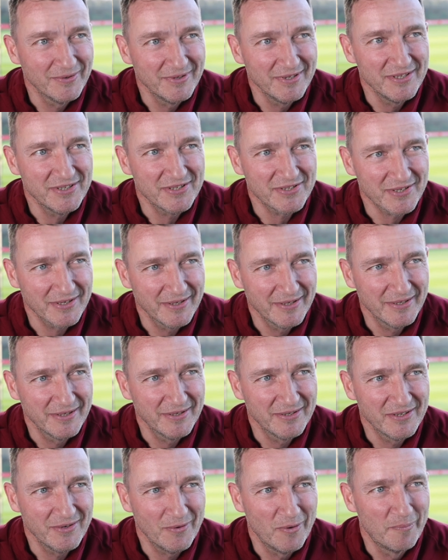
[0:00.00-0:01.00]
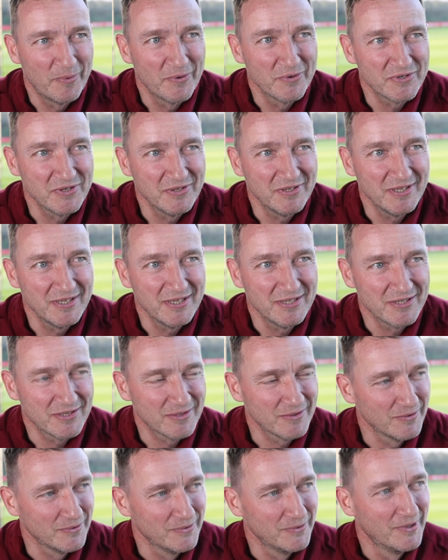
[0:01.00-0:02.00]
these opportunities
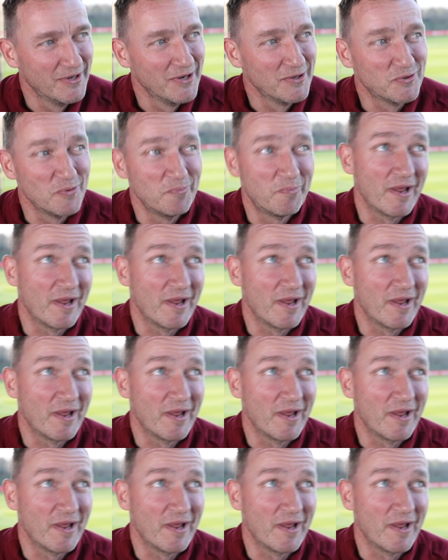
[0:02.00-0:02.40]
to